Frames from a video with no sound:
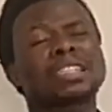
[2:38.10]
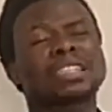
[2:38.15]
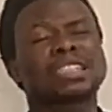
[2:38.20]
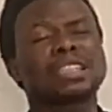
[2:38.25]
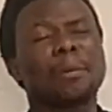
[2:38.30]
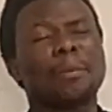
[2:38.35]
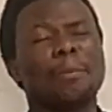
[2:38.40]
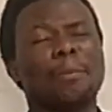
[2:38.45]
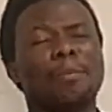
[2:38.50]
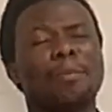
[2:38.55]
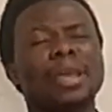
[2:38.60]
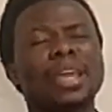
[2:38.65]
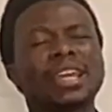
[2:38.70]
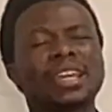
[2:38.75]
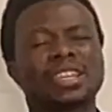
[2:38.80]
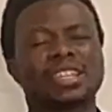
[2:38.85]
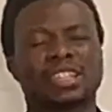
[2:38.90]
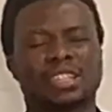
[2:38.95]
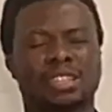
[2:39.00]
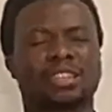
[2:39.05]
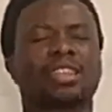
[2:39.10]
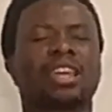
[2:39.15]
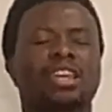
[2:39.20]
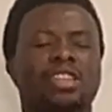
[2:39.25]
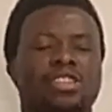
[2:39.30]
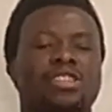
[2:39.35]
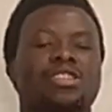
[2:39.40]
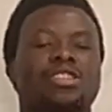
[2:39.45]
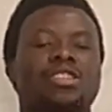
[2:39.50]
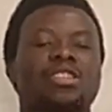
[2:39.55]
makes a big
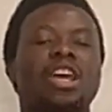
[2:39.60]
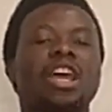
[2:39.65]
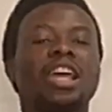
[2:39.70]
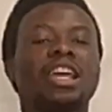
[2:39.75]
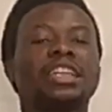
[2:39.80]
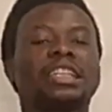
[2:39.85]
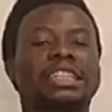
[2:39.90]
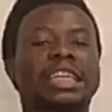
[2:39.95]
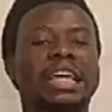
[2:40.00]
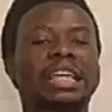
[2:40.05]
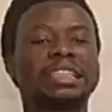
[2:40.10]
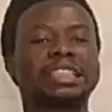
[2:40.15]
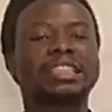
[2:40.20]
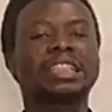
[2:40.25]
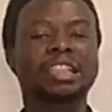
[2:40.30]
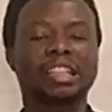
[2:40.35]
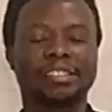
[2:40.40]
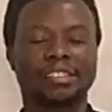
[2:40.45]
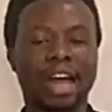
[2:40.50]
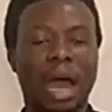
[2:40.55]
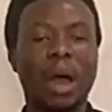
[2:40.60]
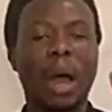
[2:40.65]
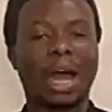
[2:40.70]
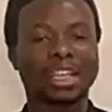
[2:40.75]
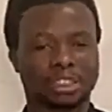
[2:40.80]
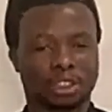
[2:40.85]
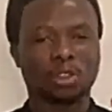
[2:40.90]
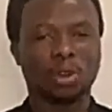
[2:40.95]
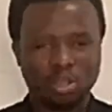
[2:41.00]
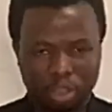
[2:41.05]
stance. He says, thou
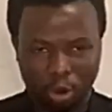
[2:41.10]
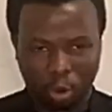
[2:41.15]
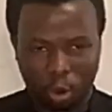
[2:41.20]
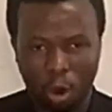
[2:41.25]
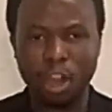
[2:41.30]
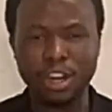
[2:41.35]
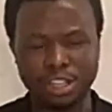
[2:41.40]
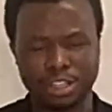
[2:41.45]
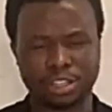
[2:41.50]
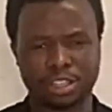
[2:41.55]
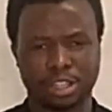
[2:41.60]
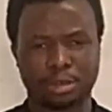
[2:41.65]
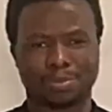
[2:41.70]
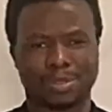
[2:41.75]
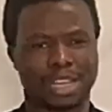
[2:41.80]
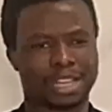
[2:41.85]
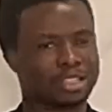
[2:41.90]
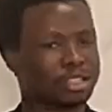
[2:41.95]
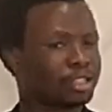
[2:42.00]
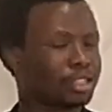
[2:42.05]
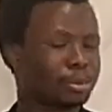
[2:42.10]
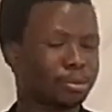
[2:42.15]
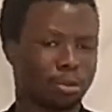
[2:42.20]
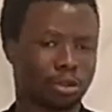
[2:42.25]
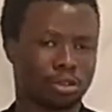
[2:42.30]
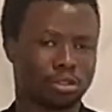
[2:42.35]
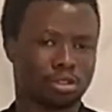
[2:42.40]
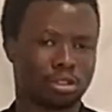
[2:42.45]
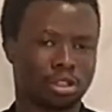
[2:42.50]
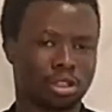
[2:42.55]
hast known the holy scriptures,
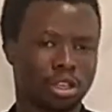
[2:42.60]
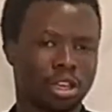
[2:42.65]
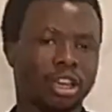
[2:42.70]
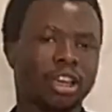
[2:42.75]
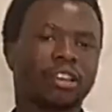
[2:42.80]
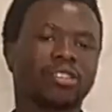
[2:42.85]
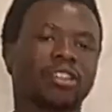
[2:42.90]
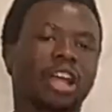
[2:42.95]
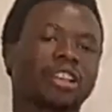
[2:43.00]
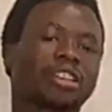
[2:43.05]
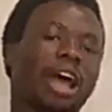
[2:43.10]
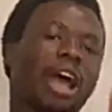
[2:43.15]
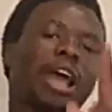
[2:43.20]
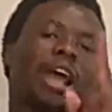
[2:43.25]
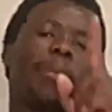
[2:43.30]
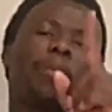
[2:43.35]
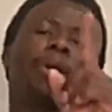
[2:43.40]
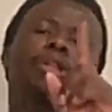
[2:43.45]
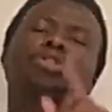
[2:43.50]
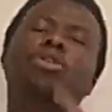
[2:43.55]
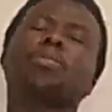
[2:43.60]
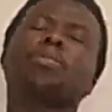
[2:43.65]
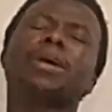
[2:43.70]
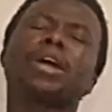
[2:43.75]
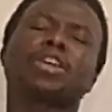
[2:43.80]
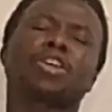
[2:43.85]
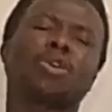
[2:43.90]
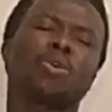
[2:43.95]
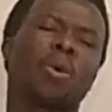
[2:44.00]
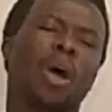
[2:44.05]
Timothy, that are able to
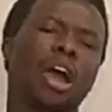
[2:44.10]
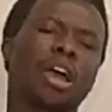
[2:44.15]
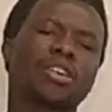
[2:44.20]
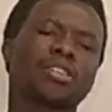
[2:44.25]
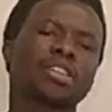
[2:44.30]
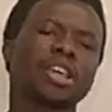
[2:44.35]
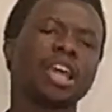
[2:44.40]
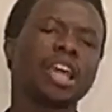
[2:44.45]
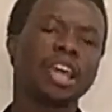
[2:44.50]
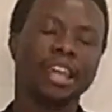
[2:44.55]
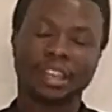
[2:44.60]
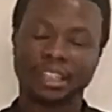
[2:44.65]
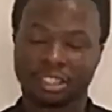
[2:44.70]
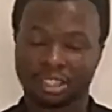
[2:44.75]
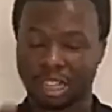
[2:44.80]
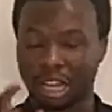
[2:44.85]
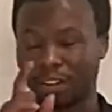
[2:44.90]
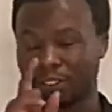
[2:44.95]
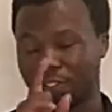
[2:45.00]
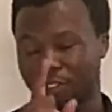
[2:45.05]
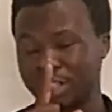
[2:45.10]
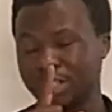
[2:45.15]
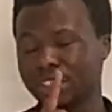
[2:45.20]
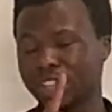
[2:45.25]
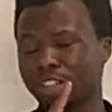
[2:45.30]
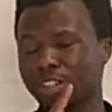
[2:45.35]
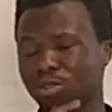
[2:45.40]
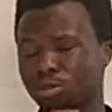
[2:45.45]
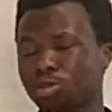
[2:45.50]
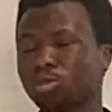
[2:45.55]
make you wise in
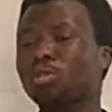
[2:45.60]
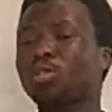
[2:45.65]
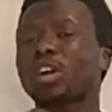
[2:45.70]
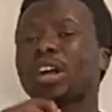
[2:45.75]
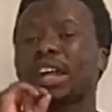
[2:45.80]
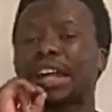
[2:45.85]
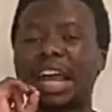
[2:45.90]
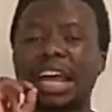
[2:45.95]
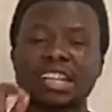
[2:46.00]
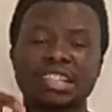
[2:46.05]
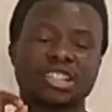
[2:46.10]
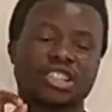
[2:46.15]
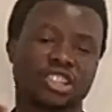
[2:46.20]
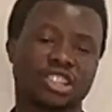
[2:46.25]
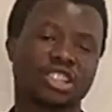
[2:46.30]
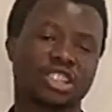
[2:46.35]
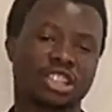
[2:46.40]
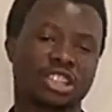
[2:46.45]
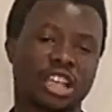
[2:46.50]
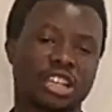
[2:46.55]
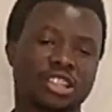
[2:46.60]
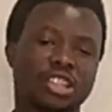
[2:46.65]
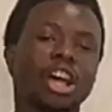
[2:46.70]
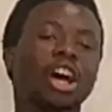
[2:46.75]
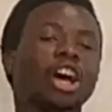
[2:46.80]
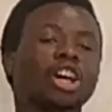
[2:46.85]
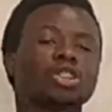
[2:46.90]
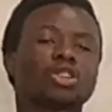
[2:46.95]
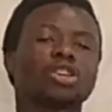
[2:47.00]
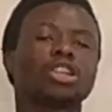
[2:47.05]
salvation through Christ Jesus.
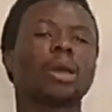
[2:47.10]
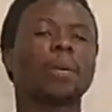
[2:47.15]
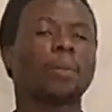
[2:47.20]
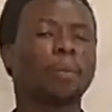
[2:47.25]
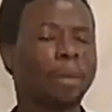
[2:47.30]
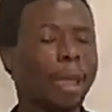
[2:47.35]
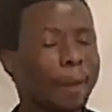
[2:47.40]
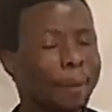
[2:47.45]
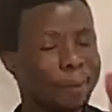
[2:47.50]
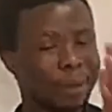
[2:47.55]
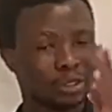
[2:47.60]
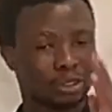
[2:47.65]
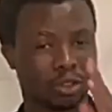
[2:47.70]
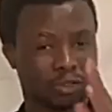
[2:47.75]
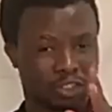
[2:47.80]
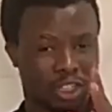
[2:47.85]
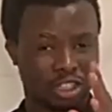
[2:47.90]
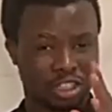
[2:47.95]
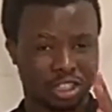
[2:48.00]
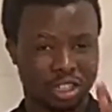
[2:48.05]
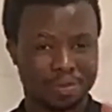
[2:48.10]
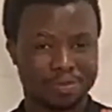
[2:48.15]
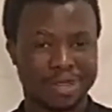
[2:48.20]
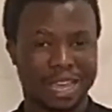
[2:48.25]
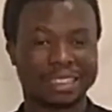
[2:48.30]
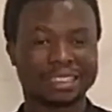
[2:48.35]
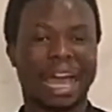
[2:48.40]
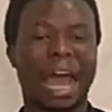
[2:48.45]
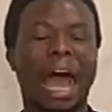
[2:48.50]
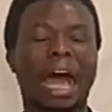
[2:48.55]
So the purpose of the
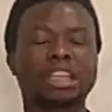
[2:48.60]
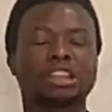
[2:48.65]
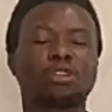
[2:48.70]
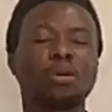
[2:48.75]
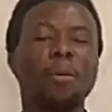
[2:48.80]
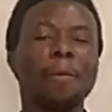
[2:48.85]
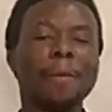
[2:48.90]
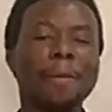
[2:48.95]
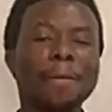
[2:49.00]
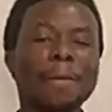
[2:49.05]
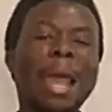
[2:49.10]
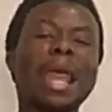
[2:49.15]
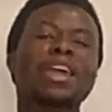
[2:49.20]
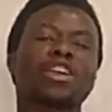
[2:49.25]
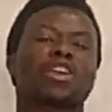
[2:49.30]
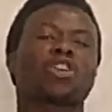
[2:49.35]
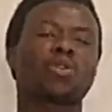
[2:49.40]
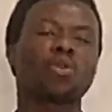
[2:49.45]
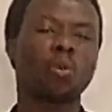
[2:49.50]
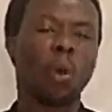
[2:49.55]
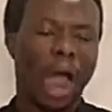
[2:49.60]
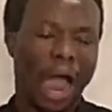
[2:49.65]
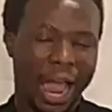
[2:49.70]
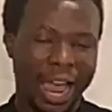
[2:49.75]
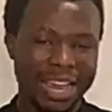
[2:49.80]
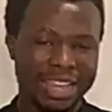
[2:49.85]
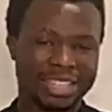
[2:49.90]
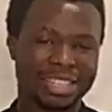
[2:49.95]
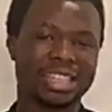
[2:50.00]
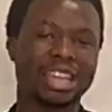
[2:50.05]
scriptures are to make you
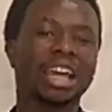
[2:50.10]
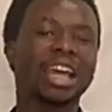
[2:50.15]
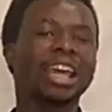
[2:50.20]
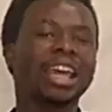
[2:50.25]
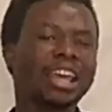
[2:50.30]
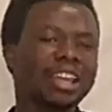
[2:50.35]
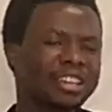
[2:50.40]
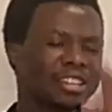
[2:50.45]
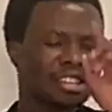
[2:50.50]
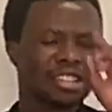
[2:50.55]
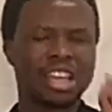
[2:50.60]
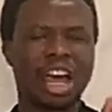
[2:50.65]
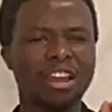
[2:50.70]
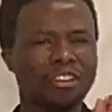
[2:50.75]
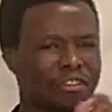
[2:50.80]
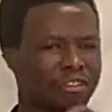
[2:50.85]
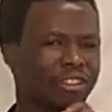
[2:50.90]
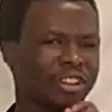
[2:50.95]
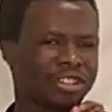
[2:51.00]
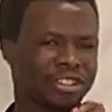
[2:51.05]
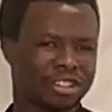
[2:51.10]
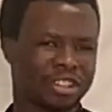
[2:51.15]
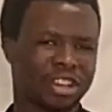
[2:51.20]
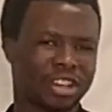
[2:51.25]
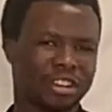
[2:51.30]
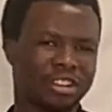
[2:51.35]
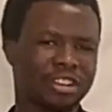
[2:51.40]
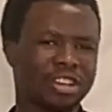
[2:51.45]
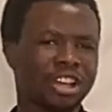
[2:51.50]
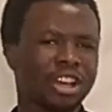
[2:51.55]
wise in
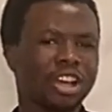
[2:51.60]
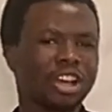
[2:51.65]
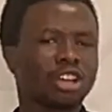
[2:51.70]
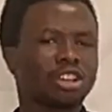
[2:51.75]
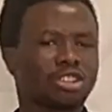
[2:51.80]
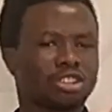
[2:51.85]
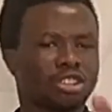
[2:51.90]
salvation,